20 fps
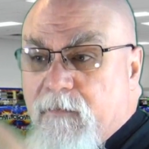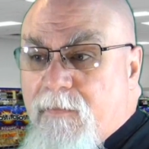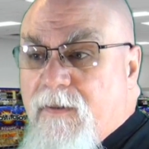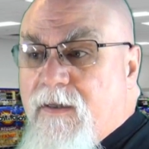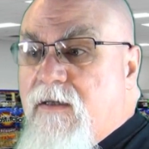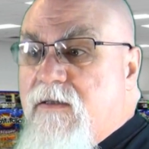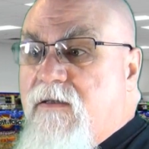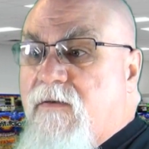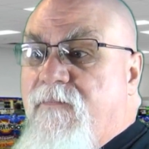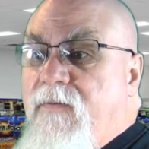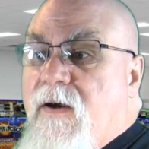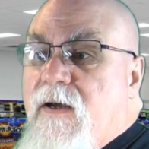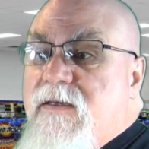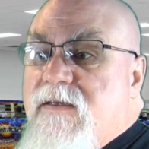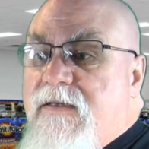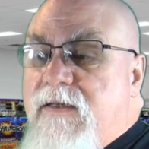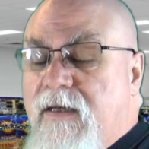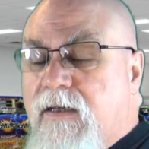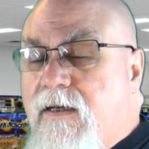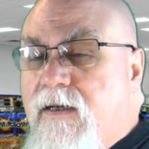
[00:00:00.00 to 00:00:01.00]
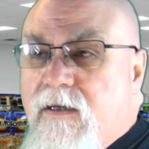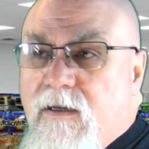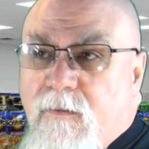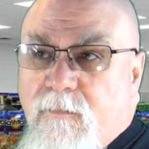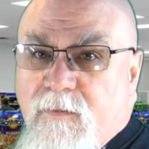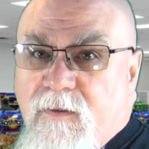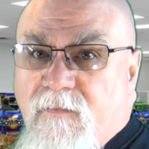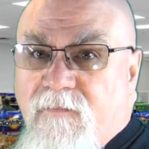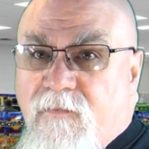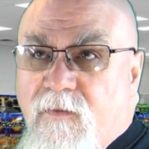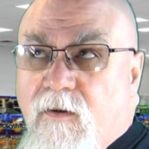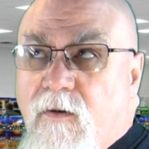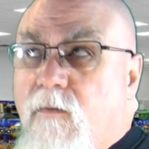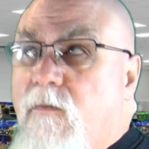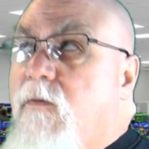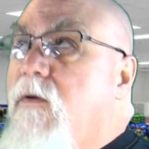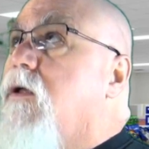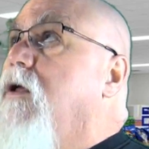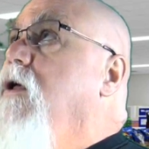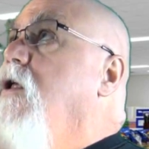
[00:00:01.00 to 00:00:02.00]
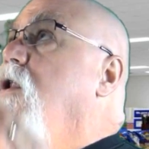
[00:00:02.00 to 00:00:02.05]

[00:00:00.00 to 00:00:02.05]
because if I did end up with the flu,